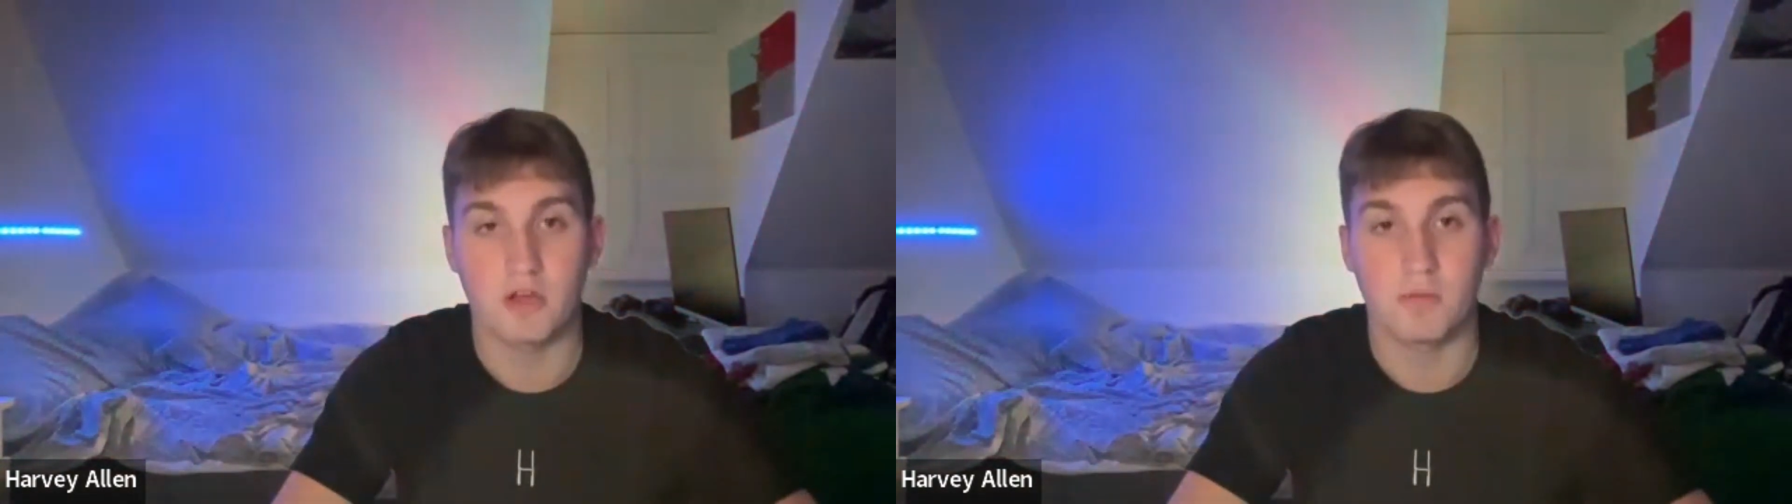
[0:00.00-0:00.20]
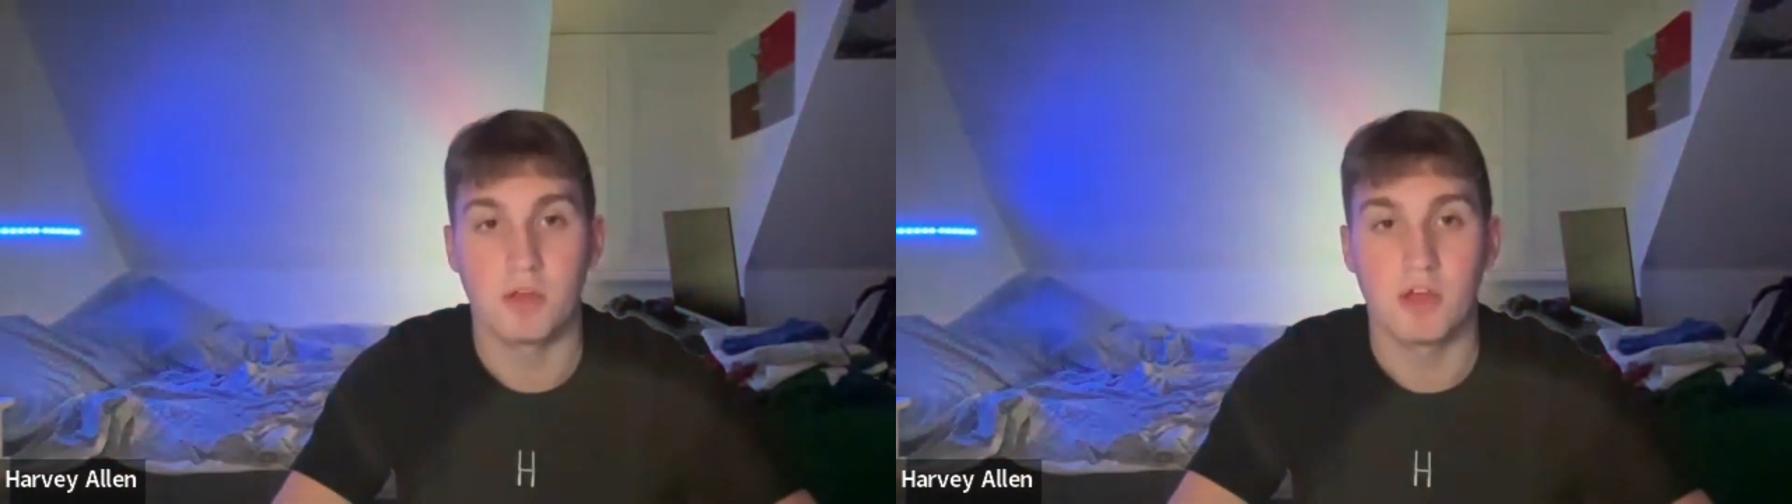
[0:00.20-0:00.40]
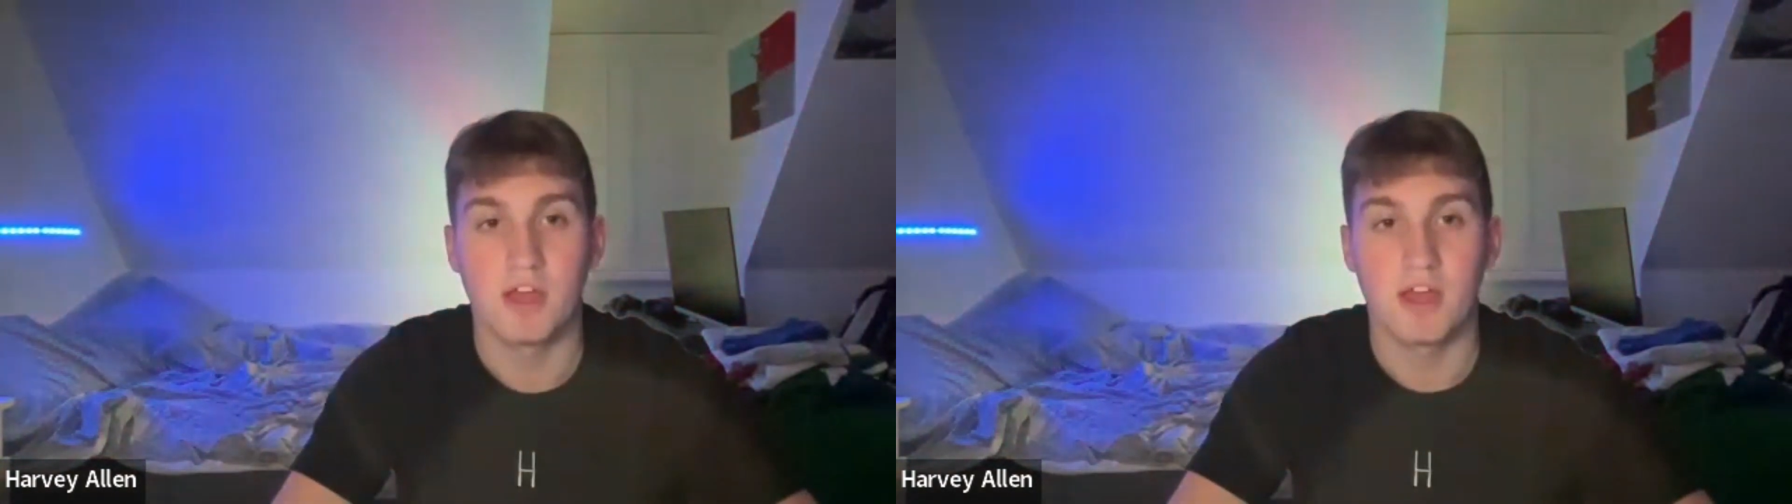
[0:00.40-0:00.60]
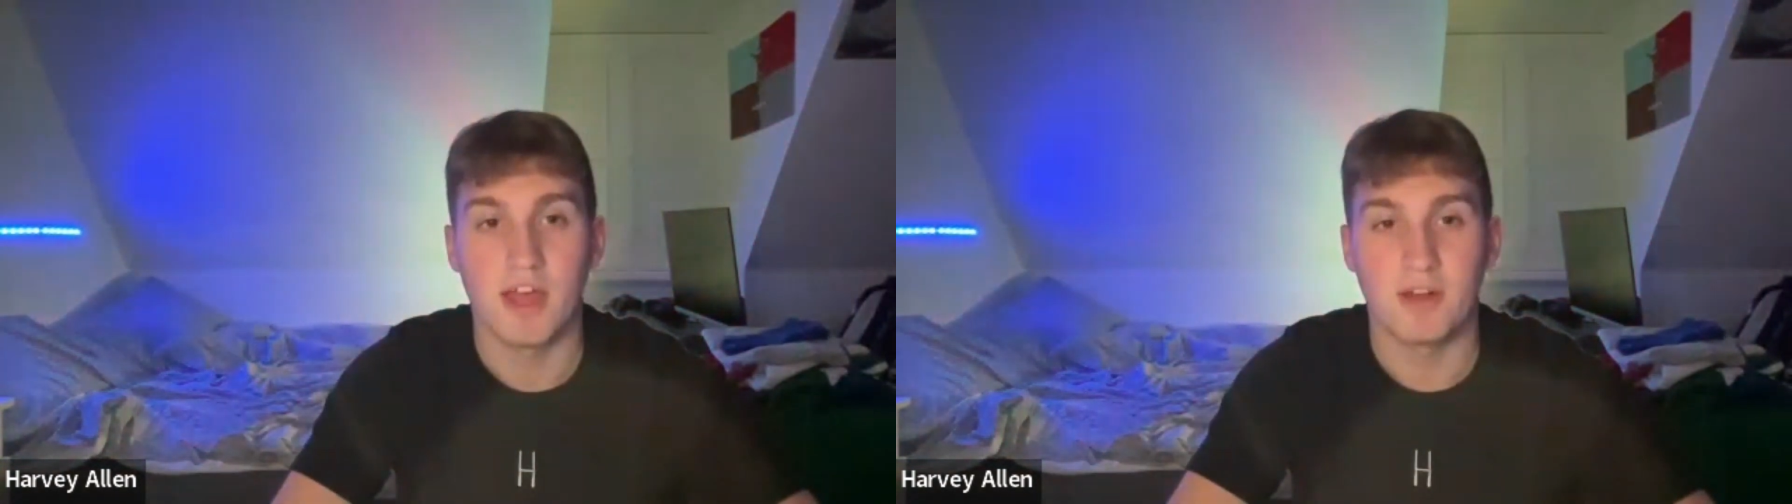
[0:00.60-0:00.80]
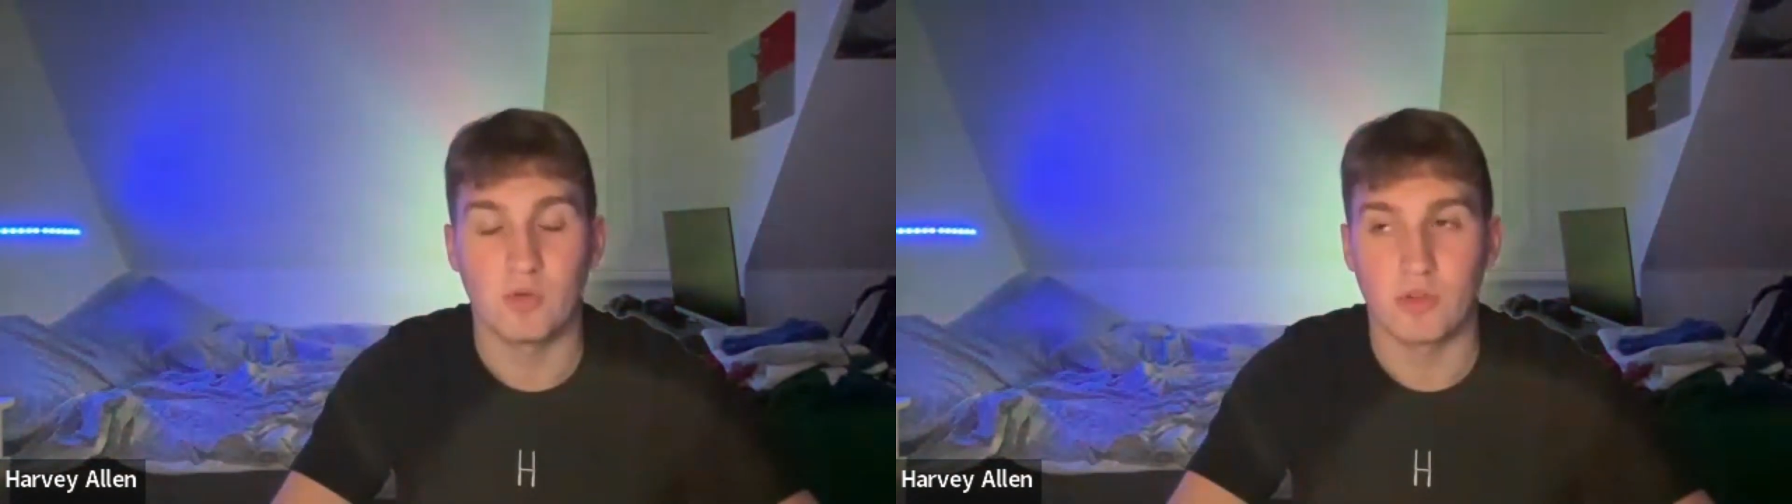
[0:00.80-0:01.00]
them,
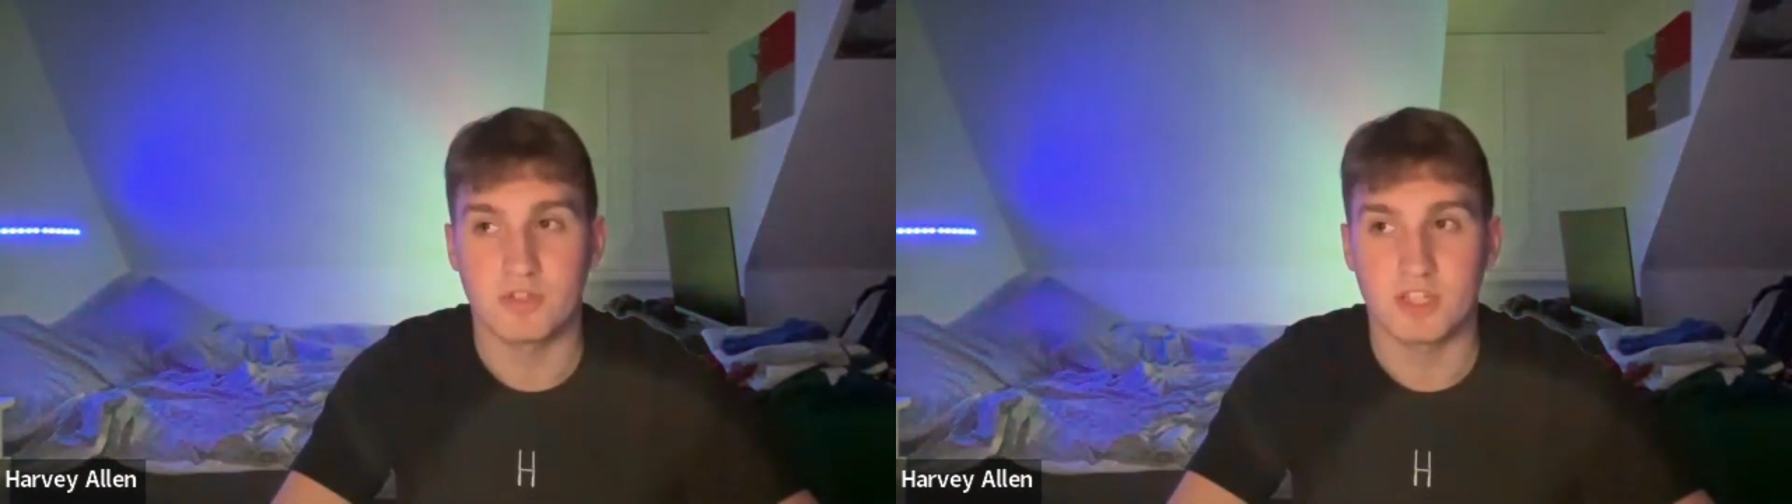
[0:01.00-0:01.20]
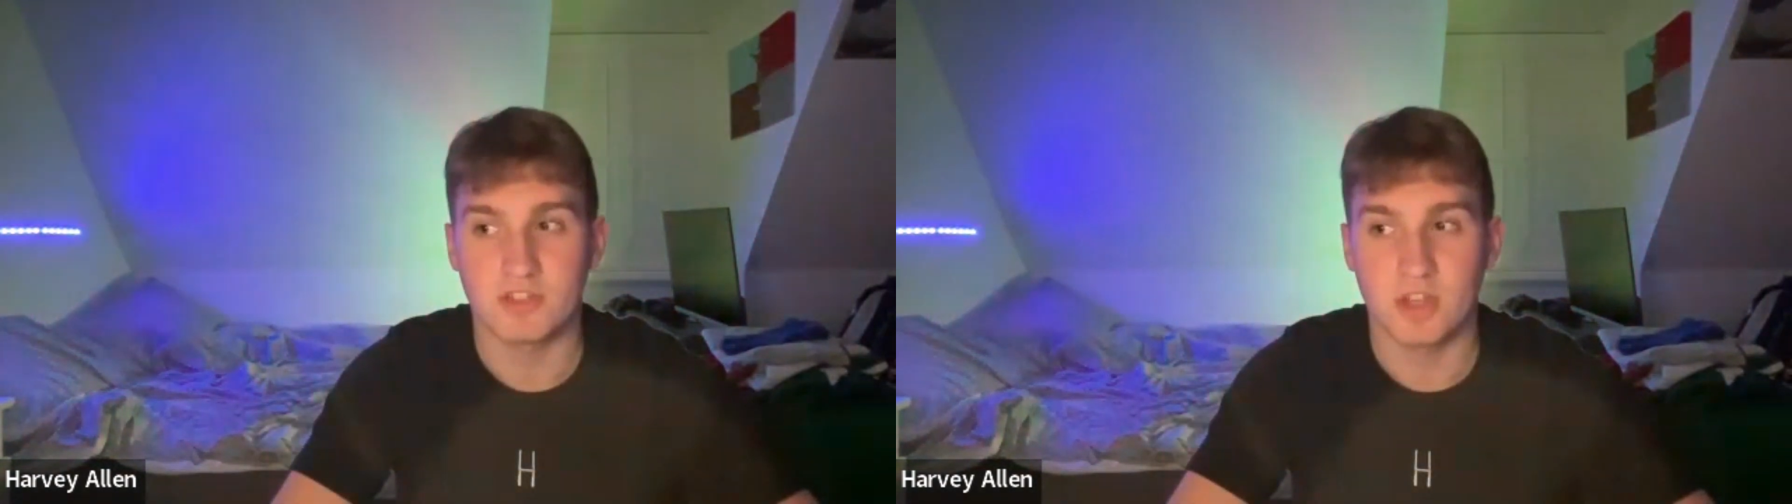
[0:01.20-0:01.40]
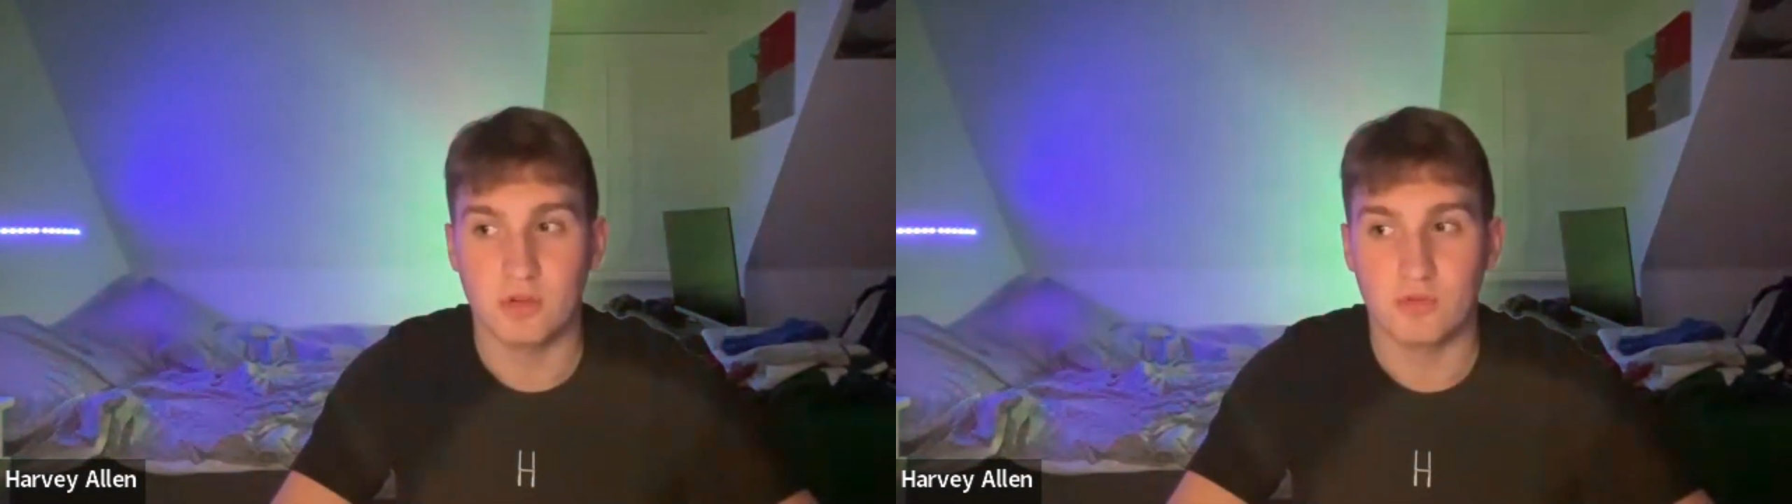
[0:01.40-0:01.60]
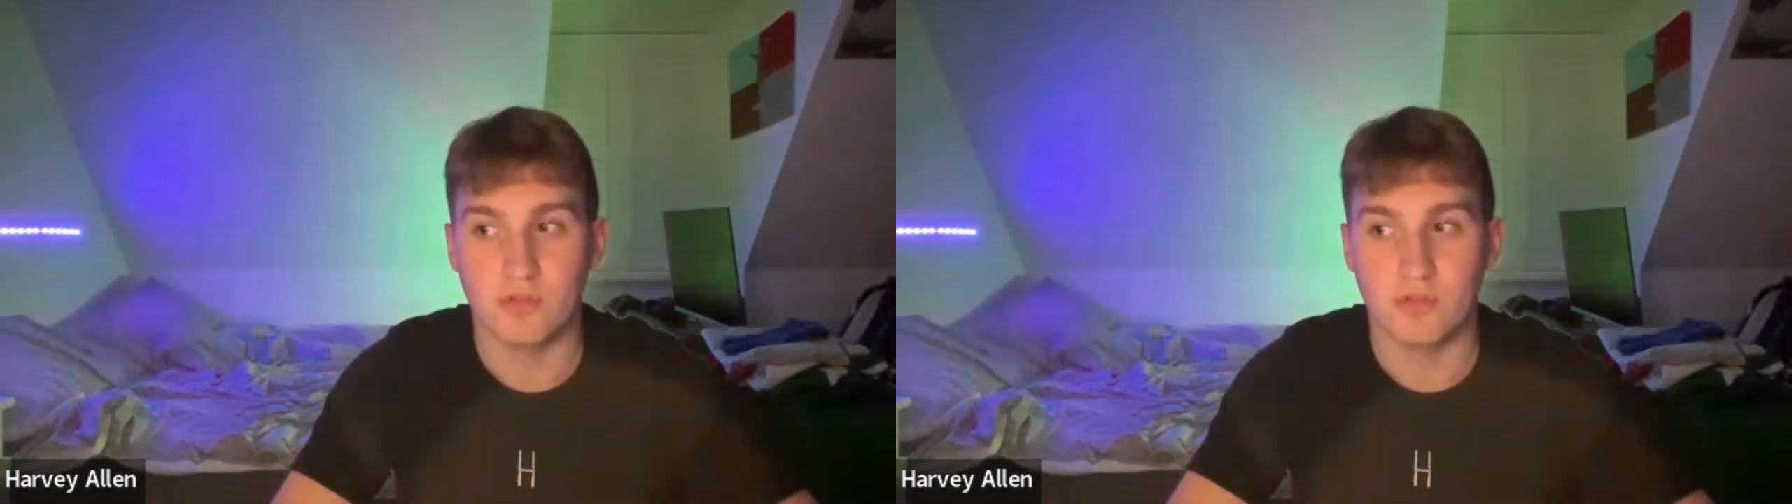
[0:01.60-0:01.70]
and all those external